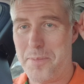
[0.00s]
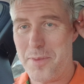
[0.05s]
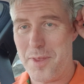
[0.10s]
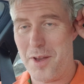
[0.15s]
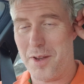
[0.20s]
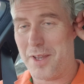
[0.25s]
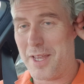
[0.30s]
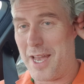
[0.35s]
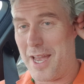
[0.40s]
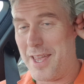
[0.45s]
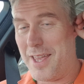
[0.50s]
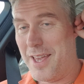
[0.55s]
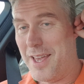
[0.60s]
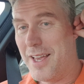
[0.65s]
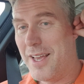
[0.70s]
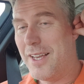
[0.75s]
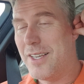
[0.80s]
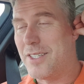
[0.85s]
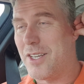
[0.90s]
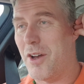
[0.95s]
Okay,
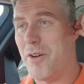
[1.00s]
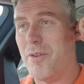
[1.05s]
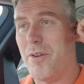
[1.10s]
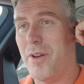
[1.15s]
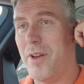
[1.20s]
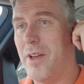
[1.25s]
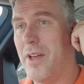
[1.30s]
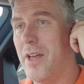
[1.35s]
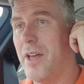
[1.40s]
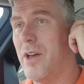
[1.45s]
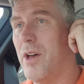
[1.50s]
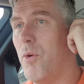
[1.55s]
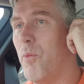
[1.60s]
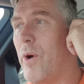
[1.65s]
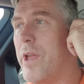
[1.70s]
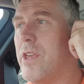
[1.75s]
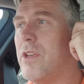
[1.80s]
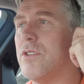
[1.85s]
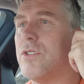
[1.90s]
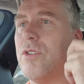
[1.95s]
so
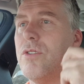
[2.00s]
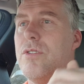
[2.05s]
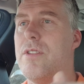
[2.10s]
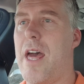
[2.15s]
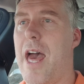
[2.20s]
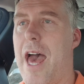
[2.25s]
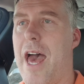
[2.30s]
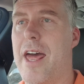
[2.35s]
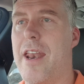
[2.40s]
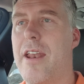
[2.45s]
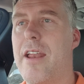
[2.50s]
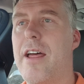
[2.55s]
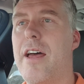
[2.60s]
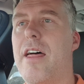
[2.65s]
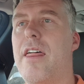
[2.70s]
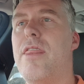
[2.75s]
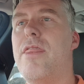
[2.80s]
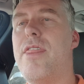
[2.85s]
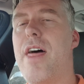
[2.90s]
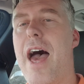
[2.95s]
when you do that,
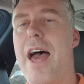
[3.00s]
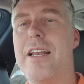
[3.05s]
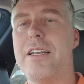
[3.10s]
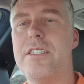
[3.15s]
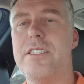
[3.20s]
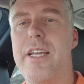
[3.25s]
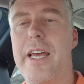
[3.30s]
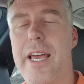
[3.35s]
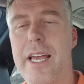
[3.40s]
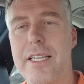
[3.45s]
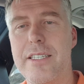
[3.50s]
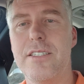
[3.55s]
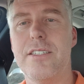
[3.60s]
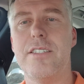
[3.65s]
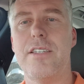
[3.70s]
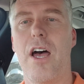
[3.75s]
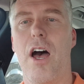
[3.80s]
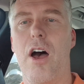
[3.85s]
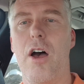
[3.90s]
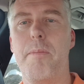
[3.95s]
that tends
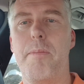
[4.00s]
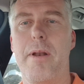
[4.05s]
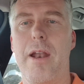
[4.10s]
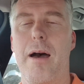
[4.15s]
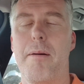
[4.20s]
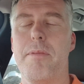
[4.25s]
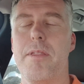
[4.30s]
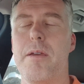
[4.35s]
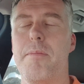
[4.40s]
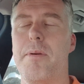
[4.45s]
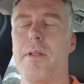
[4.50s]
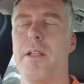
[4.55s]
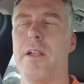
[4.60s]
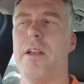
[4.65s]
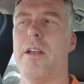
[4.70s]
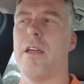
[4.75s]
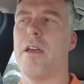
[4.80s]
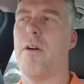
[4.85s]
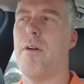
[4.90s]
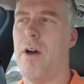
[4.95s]
to open up the
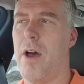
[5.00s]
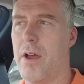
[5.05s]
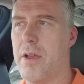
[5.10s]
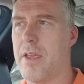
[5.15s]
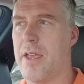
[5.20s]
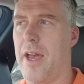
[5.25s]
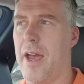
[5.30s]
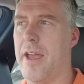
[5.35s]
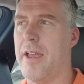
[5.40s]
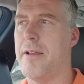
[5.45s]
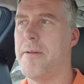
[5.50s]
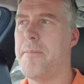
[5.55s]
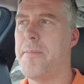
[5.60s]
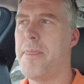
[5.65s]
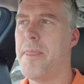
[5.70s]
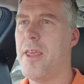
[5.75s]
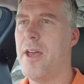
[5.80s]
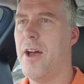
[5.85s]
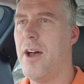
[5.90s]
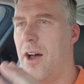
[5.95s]
ability to go, okay,
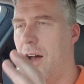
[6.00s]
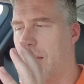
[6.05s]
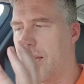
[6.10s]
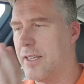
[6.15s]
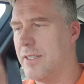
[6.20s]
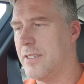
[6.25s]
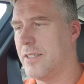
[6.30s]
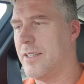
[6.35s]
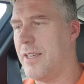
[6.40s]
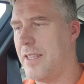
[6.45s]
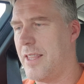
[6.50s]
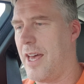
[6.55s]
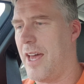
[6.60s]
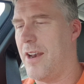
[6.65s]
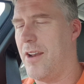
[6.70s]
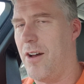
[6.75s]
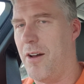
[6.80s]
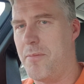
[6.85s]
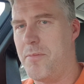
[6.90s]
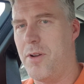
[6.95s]
I can see
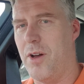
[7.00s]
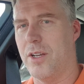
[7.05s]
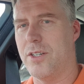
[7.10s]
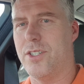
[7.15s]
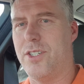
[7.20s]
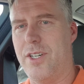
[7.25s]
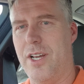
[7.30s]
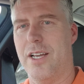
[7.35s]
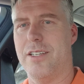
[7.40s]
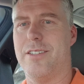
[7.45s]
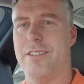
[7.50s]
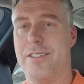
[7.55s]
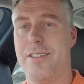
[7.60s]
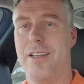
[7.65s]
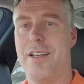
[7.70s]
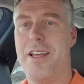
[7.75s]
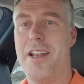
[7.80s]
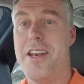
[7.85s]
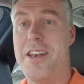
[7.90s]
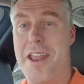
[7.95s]
that. I'm not just
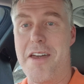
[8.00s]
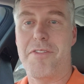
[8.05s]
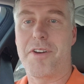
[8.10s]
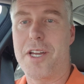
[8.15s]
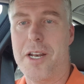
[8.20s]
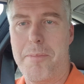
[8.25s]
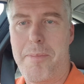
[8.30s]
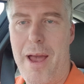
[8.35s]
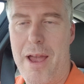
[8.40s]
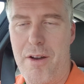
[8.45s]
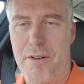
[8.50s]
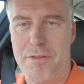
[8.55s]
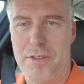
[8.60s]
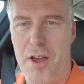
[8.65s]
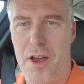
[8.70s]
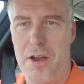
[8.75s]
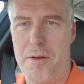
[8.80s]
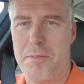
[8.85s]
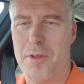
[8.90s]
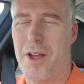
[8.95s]
never going to pay off the
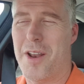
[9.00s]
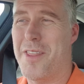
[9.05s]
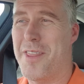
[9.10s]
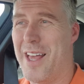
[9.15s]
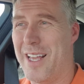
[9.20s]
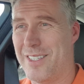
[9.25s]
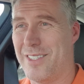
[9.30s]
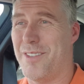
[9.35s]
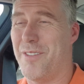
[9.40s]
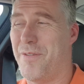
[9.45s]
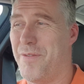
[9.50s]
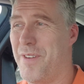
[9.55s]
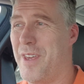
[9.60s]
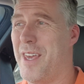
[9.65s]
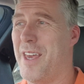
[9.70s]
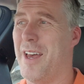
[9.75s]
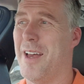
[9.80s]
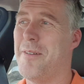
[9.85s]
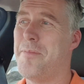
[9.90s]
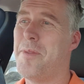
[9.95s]
home loan, and that's the
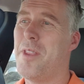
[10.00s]
fear.